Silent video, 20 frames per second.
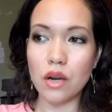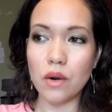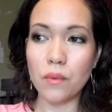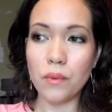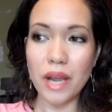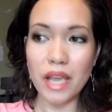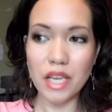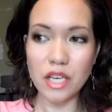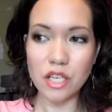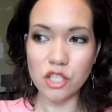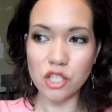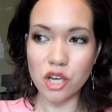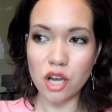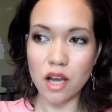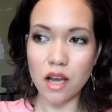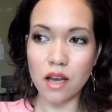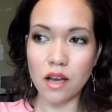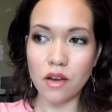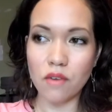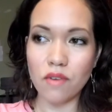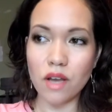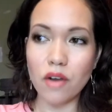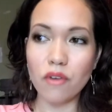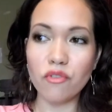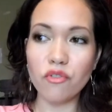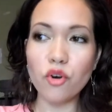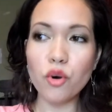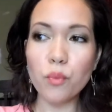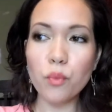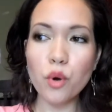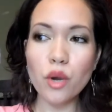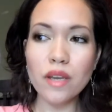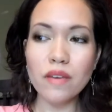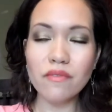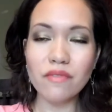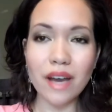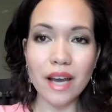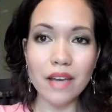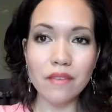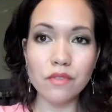range of
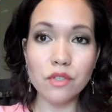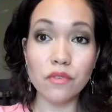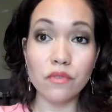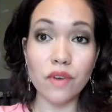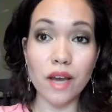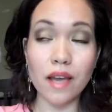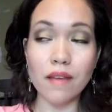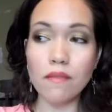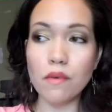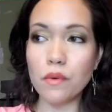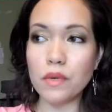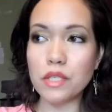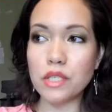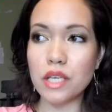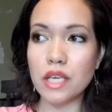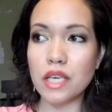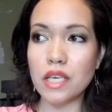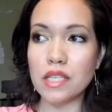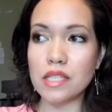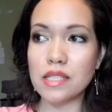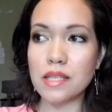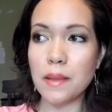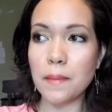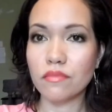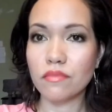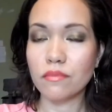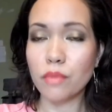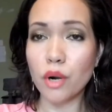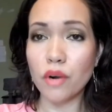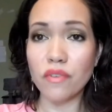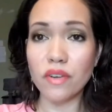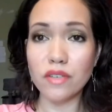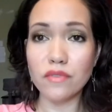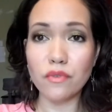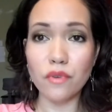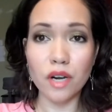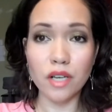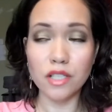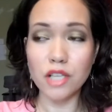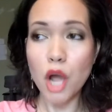4.5 to 5, which is perfect
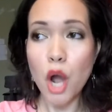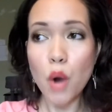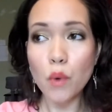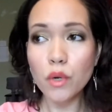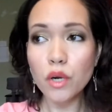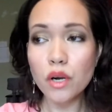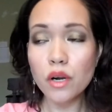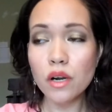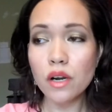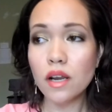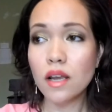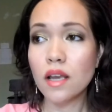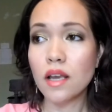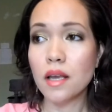for a toner